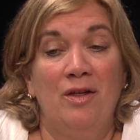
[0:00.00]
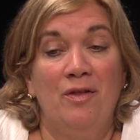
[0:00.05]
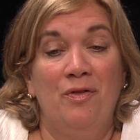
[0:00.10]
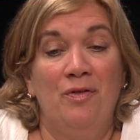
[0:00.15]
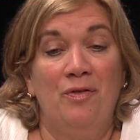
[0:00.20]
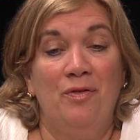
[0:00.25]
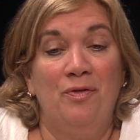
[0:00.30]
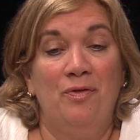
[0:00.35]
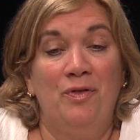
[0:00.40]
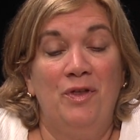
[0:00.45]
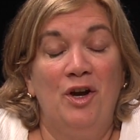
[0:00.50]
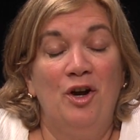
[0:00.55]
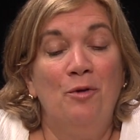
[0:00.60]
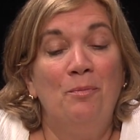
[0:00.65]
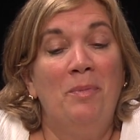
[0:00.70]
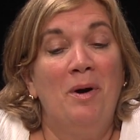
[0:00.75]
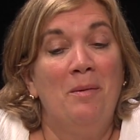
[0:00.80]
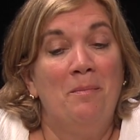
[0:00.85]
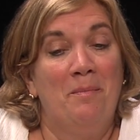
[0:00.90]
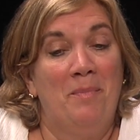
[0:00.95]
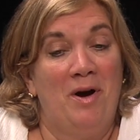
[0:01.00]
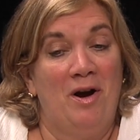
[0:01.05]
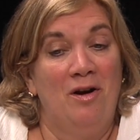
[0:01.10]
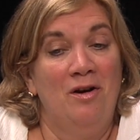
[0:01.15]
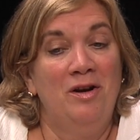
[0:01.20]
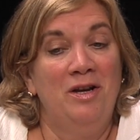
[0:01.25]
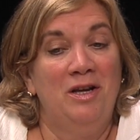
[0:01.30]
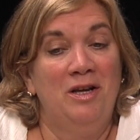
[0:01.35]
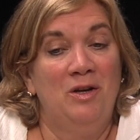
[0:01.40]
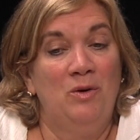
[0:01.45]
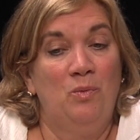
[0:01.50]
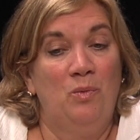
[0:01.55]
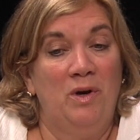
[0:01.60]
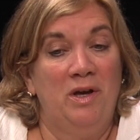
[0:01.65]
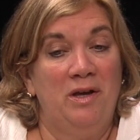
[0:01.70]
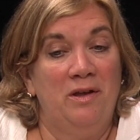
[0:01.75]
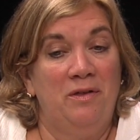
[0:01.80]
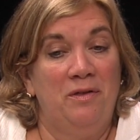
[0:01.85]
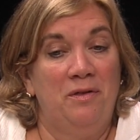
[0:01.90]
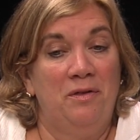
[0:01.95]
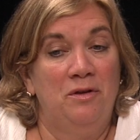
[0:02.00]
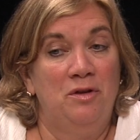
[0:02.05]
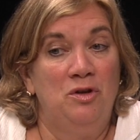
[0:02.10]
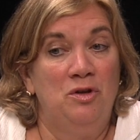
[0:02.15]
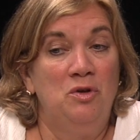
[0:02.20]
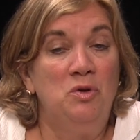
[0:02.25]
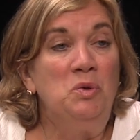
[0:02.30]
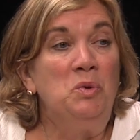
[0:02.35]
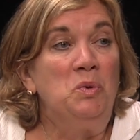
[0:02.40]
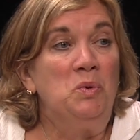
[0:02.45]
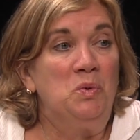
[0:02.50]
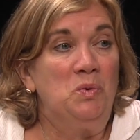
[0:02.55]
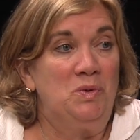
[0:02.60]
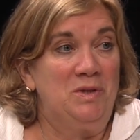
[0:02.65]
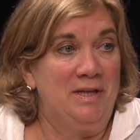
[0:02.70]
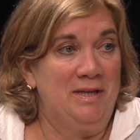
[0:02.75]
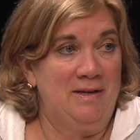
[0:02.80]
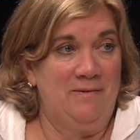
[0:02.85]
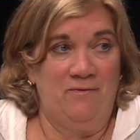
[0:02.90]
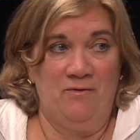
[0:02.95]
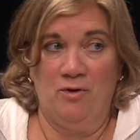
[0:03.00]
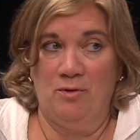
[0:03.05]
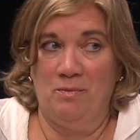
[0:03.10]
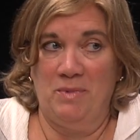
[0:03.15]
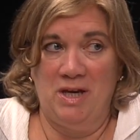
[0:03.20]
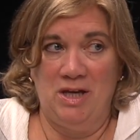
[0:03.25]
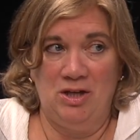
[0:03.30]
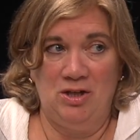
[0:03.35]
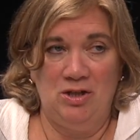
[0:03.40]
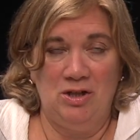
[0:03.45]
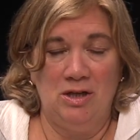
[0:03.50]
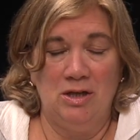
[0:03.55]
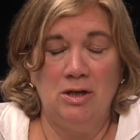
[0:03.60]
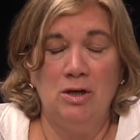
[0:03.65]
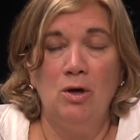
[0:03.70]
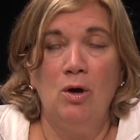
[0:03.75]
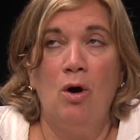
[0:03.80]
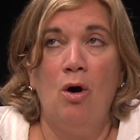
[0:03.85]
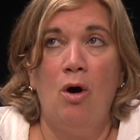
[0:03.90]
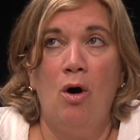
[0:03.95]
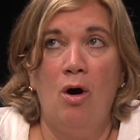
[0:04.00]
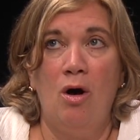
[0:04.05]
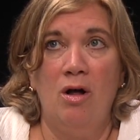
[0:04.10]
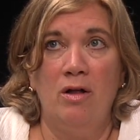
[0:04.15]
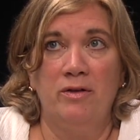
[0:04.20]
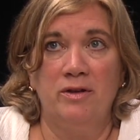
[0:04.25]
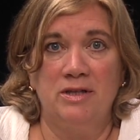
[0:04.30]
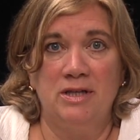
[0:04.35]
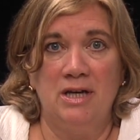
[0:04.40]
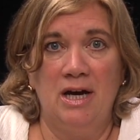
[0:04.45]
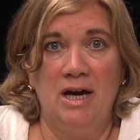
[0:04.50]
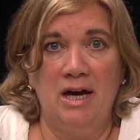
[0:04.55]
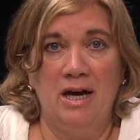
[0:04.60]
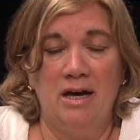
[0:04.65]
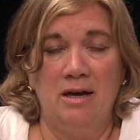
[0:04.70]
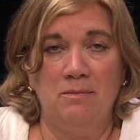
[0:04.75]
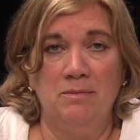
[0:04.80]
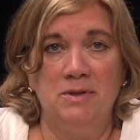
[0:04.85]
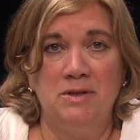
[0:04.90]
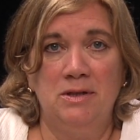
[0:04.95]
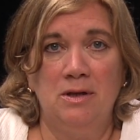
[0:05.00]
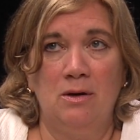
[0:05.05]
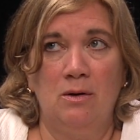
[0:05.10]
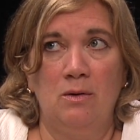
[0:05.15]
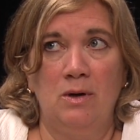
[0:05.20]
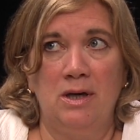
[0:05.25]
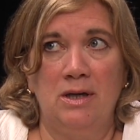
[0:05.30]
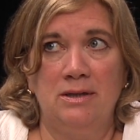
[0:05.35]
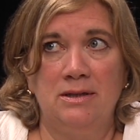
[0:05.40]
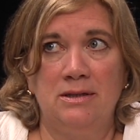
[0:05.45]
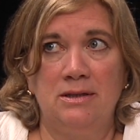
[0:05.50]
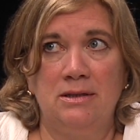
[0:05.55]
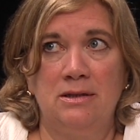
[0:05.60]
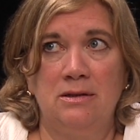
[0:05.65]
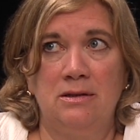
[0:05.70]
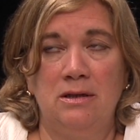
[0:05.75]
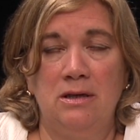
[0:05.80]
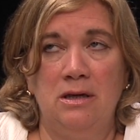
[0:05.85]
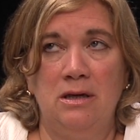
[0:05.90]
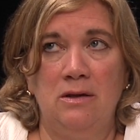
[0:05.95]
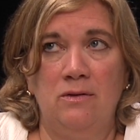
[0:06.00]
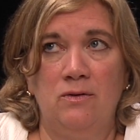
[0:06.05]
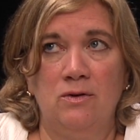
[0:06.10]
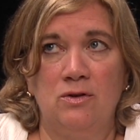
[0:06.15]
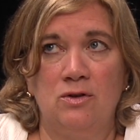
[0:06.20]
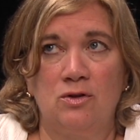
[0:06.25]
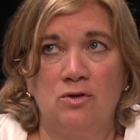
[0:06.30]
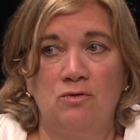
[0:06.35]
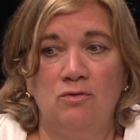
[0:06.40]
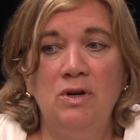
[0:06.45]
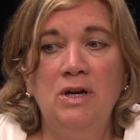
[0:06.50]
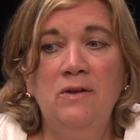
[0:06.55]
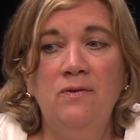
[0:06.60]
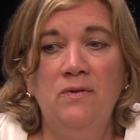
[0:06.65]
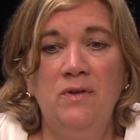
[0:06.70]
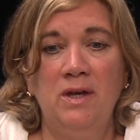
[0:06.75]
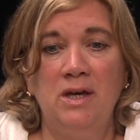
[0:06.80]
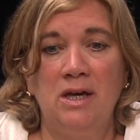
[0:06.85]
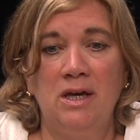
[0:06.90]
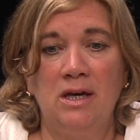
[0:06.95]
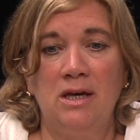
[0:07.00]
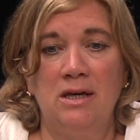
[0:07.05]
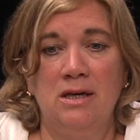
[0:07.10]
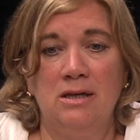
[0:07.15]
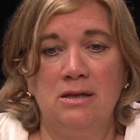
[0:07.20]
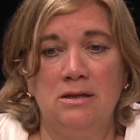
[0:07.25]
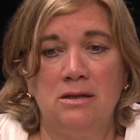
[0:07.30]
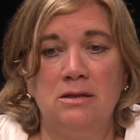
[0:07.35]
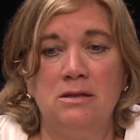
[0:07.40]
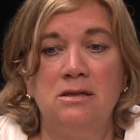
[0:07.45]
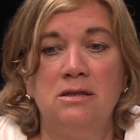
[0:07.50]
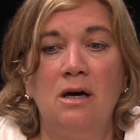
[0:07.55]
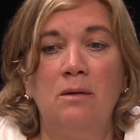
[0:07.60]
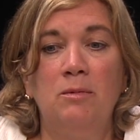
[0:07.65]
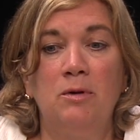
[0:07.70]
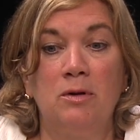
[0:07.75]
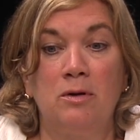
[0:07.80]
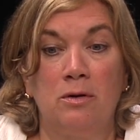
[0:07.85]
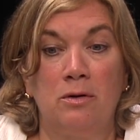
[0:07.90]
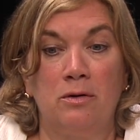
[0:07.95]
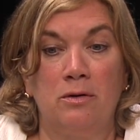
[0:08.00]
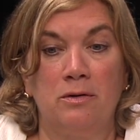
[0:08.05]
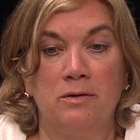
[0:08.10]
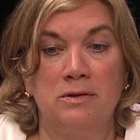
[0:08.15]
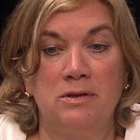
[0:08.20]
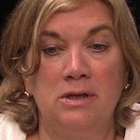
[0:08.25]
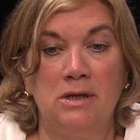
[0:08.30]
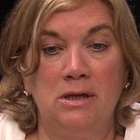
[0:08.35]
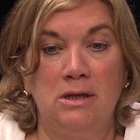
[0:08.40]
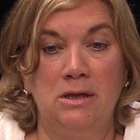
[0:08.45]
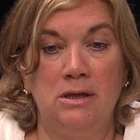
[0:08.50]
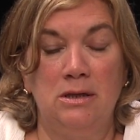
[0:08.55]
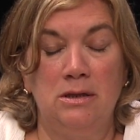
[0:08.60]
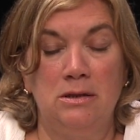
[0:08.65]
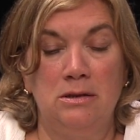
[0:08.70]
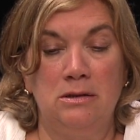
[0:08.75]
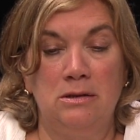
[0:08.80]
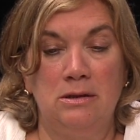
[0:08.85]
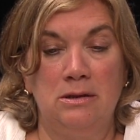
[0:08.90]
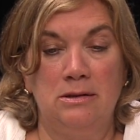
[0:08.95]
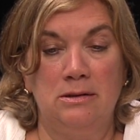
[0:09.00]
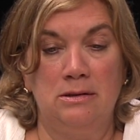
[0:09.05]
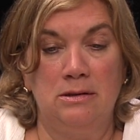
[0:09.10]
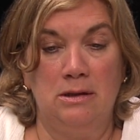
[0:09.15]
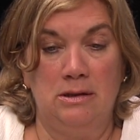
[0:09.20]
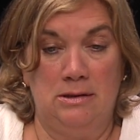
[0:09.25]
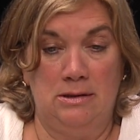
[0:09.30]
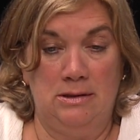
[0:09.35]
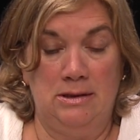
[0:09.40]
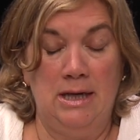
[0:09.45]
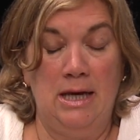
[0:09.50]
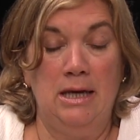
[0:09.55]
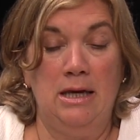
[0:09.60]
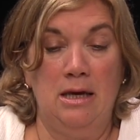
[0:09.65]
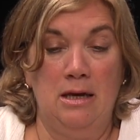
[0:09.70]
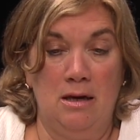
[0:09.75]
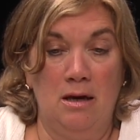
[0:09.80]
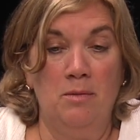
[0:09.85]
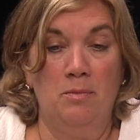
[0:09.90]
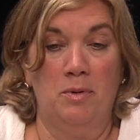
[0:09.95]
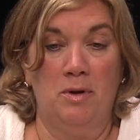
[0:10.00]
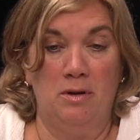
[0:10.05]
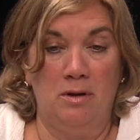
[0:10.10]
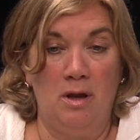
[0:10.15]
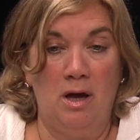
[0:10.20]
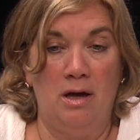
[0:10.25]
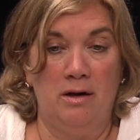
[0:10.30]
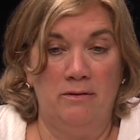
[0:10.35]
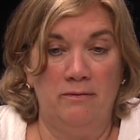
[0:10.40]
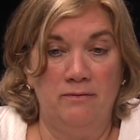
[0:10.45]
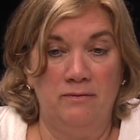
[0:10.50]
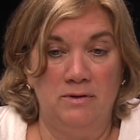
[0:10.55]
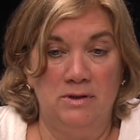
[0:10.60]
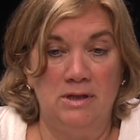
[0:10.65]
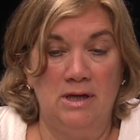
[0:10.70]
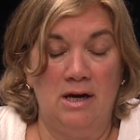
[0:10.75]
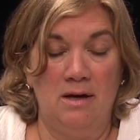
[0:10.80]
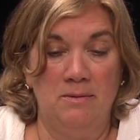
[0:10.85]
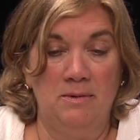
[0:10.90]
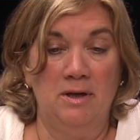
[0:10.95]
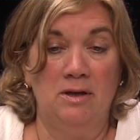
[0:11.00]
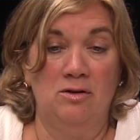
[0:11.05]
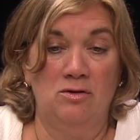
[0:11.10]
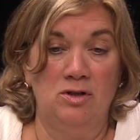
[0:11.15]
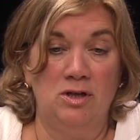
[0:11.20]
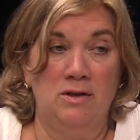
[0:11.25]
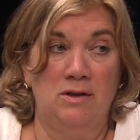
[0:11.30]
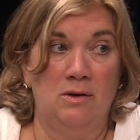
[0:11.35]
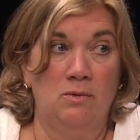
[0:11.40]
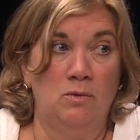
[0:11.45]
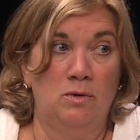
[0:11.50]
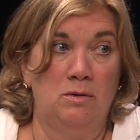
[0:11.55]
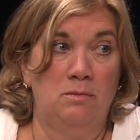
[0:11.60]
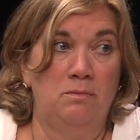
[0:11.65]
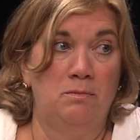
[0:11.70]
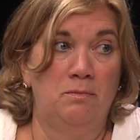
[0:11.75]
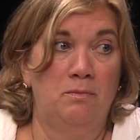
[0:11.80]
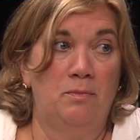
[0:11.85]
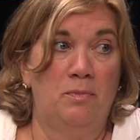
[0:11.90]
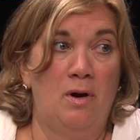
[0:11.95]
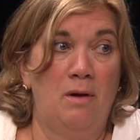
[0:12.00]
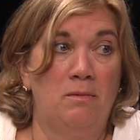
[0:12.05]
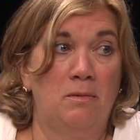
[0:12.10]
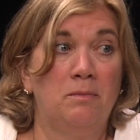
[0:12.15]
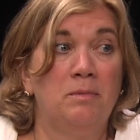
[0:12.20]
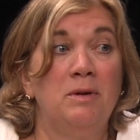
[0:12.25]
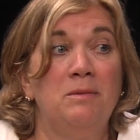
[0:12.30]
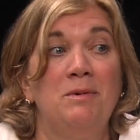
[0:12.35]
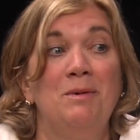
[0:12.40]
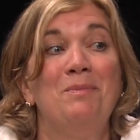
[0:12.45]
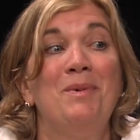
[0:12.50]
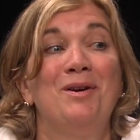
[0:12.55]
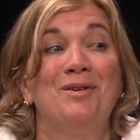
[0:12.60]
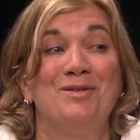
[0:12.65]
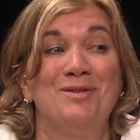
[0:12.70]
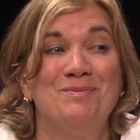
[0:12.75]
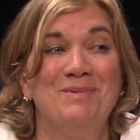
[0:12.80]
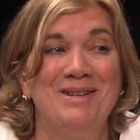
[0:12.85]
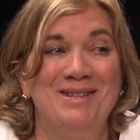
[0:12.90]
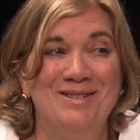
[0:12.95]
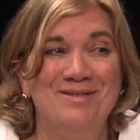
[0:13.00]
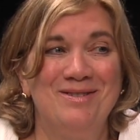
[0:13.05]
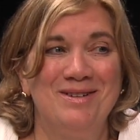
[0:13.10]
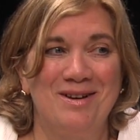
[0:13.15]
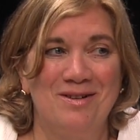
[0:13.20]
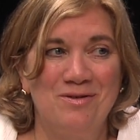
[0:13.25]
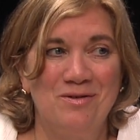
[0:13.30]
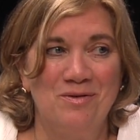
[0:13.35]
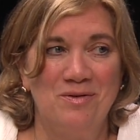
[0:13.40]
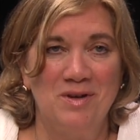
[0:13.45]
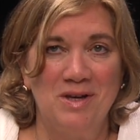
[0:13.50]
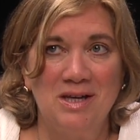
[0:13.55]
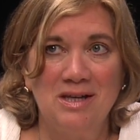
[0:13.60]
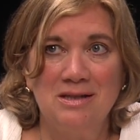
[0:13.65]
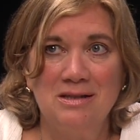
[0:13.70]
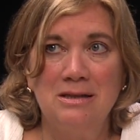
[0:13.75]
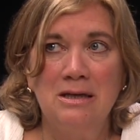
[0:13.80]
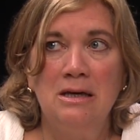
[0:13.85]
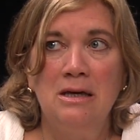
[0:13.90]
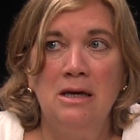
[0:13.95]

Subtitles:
they're bombarded with news and information all the time. So it's the screen thing is a double curse. It's taking up a lot of time and energy that would probably be better spent doing other things.